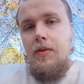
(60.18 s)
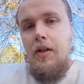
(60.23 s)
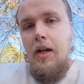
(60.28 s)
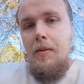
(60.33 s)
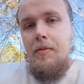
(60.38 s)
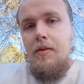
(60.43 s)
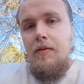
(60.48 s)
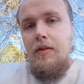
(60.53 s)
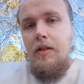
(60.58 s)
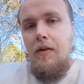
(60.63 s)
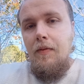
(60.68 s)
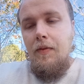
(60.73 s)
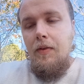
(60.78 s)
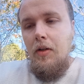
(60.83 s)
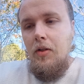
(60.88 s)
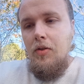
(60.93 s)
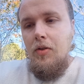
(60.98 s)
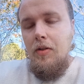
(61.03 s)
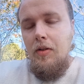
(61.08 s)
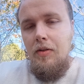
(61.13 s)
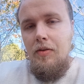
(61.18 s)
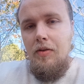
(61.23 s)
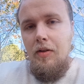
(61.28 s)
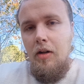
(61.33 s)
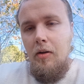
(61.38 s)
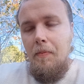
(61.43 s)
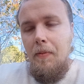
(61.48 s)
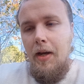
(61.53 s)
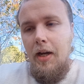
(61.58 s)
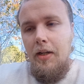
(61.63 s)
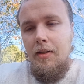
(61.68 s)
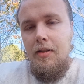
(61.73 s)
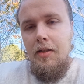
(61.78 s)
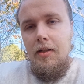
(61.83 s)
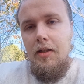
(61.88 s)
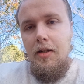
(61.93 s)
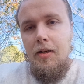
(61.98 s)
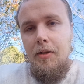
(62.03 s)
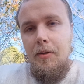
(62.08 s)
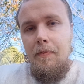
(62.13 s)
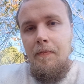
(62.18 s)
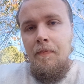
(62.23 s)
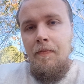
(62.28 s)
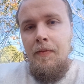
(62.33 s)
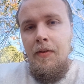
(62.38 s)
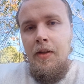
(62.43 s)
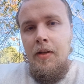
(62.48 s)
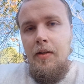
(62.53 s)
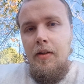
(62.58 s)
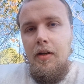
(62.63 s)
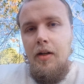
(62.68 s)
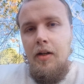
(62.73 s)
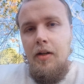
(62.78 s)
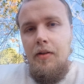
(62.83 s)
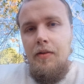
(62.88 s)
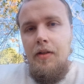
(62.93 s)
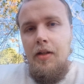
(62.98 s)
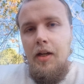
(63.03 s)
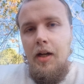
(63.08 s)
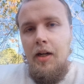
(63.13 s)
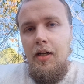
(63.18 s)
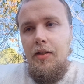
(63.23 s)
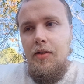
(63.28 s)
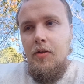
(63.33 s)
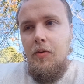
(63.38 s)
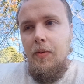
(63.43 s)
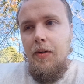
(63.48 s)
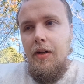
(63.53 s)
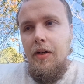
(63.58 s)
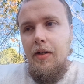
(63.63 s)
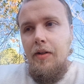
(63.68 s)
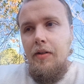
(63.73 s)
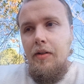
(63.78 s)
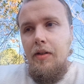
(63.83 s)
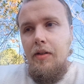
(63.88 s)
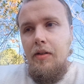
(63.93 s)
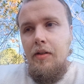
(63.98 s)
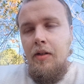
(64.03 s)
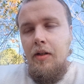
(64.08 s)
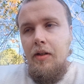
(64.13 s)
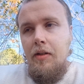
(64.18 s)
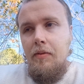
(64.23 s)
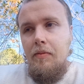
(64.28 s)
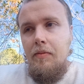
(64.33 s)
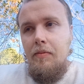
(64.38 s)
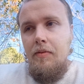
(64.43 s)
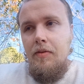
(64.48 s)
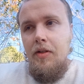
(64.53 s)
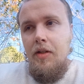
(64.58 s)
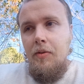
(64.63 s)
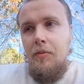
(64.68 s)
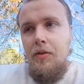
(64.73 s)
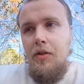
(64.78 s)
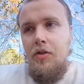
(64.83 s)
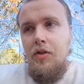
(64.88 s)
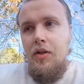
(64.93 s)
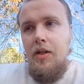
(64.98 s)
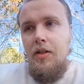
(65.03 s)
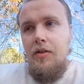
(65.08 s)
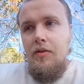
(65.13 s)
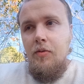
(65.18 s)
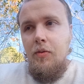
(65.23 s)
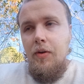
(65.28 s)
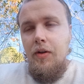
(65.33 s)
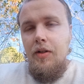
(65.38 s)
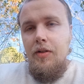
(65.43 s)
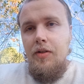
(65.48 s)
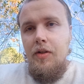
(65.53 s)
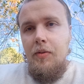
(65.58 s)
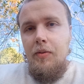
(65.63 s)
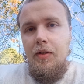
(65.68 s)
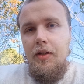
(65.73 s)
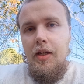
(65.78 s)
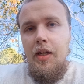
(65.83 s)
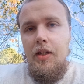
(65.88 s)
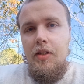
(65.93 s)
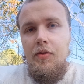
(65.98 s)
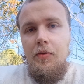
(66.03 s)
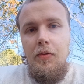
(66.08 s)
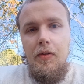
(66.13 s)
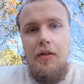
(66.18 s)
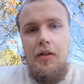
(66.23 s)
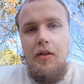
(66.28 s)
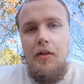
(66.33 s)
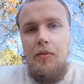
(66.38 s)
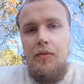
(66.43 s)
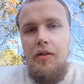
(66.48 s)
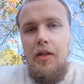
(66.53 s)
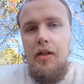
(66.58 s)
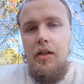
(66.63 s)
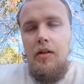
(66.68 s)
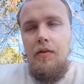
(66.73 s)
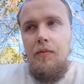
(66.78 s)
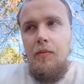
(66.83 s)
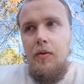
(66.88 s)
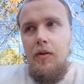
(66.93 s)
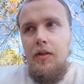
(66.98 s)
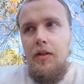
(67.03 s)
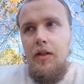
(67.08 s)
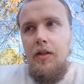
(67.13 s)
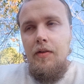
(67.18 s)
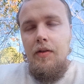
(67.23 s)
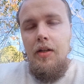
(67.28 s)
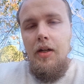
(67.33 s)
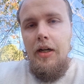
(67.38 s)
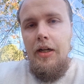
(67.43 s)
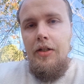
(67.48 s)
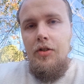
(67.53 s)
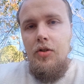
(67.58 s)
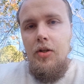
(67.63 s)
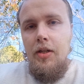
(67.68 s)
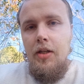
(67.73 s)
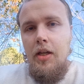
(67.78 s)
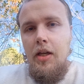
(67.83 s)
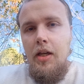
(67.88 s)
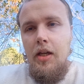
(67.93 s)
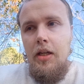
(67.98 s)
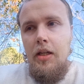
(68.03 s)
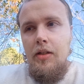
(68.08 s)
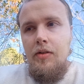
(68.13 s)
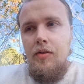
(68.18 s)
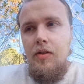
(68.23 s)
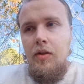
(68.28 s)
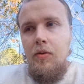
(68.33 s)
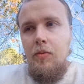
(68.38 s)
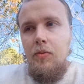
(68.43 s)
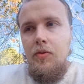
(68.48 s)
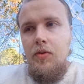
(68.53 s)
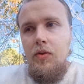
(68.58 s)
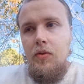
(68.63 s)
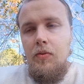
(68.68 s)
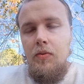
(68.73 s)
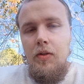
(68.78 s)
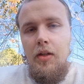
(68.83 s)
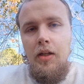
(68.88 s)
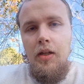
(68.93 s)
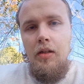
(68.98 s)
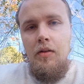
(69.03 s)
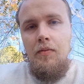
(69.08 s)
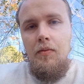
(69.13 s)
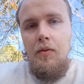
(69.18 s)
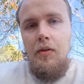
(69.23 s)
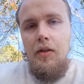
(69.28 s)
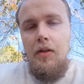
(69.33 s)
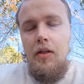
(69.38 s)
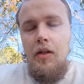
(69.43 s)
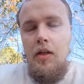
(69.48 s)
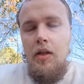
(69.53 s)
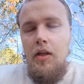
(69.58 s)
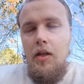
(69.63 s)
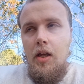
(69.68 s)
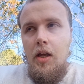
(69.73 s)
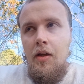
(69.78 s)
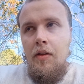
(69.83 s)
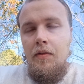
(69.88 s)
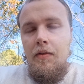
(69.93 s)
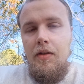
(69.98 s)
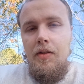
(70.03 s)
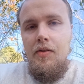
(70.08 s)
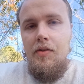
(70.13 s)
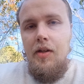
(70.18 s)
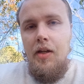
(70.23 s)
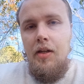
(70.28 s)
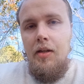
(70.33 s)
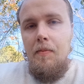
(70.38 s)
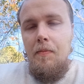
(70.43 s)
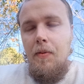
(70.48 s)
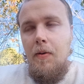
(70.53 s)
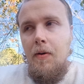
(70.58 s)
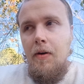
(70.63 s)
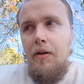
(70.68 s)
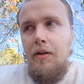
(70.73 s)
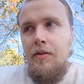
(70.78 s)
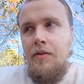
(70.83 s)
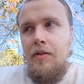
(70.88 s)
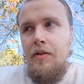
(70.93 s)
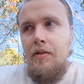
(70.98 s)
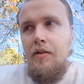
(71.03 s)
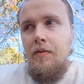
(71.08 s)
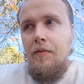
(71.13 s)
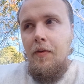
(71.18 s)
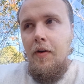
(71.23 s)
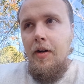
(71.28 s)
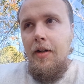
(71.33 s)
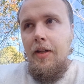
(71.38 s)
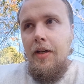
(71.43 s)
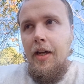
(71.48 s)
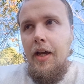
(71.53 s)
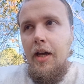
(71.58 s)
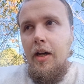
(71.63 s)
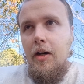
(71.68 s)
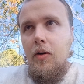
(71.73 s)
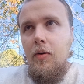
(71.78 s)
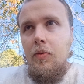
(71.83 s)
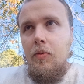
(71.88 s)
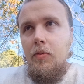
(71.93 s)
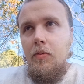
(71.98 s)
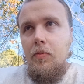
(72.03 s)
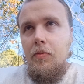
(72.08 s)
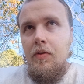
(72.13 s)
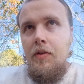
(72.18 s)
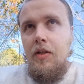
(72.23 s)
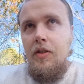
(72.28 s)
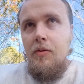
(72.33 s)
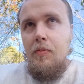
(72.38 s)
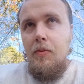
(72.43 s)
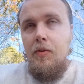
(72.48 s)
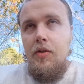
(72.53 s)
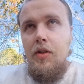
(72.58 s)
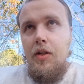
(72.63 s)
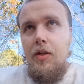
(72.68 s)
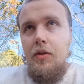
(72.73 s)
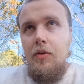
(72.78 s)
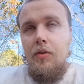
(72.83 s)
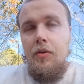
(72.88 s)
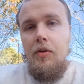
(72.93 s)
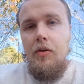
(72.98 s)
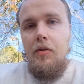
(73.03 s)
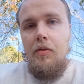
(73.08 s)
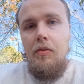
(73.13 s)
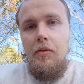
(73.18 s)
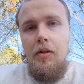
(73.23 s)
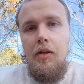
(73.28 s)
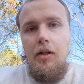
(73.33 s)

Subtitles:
types of definitions that are packed in here. The I squared is equal to j squared is equal to k squared equals -1, and the ijk is equal to -1. And the second part is defining how these particular